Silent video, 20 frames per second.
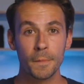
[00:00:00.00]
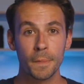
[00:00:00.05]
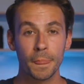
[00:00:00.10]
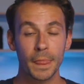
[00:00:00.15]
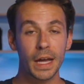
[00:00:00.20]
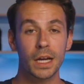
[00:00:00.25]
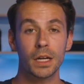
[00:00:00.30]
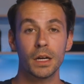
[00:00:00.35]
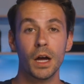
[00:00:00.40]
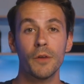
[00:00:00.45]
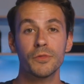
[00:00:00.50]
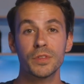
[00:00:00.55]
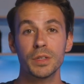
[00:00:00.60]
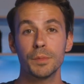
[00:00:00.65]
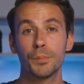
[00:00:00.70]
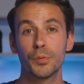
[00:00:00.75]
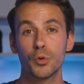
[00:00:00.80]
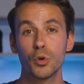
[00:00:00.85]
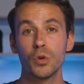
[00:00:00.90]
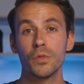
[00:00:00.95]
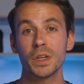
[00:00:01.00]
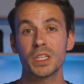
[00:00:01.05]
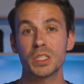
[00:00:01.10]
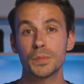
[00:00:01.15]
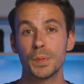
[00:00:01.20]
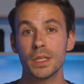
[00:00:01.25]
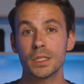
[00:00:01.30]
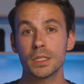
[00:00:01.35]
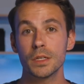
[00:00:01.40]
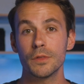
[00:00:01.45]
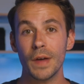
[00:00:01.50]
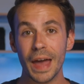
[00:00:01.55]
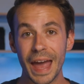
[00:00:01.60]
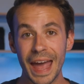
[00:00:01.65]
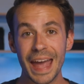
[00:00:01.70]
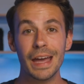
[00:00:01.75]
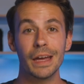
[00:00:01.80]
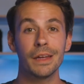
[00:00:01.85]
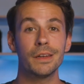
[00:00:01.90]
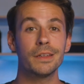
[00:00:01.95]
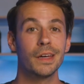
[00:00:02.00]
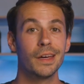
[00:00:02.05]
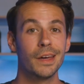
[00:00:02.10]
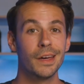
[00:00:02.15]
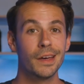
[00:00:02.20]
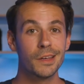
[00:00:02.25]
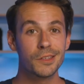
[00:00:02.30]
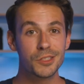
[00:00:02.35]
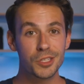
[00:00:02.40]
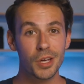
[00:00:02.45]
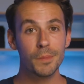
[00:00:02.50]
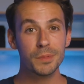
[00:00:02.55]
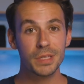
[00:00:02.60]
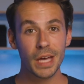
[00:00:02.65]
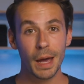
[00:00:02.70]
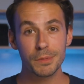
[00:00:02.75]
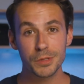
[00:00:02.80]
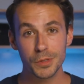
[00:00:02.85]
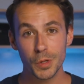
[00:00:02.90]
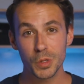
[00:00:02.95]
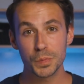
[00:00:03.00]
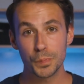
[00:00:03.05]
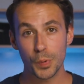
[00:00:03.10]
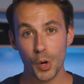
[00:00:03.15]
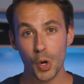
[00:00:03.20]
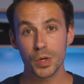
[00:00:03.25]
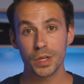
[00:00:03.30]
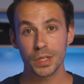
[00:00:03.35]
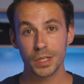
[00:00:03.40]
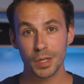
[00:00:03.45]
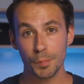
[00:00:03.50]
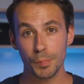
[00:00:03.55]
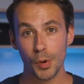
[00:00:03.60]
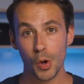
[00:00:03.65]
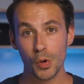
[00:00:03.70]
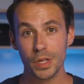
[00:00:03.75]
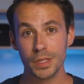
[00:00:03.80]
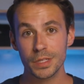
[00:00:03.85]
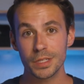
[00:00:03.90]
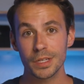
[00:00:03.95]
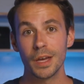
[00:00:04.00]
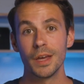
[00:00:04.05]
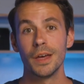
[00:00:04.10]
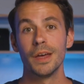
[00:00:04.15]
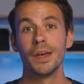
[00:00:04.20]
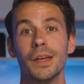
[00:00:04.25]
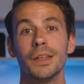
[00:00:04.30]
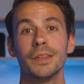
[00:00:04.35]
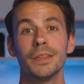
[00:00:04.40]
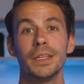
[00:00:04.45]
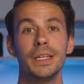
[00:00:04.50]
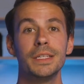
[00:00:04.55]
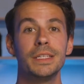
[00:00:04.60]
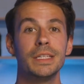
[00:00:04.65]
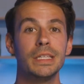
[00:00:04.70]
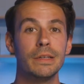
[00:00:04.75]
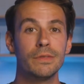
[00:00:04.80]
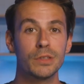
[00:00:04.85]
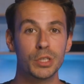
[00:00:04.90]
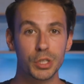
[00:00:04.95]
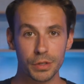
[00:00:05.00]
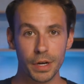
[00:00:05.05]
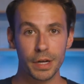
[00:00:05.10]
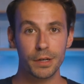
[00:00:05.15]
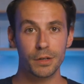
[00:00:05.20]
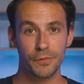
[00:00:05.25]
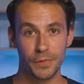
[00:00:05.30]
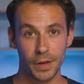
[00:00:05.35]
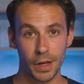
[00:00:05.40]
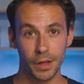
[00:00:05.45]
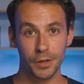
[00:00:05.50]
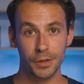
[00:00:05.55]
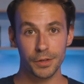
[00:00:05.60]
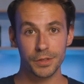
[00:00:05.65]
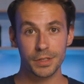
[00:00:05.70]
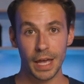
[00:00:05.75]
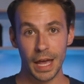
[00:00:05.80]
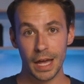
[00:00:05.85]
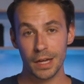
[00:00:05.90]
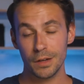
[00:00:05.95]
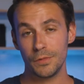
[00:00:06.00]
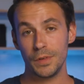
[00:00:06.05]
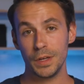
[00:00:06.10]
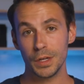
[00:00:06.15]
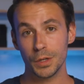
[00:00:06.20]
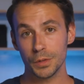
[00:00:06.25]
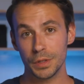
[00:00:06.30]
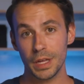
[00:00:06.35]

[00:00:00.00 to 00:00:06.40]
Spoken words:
it can often prove expensive, and sometimes those broken components lead to even greater failures and vehicle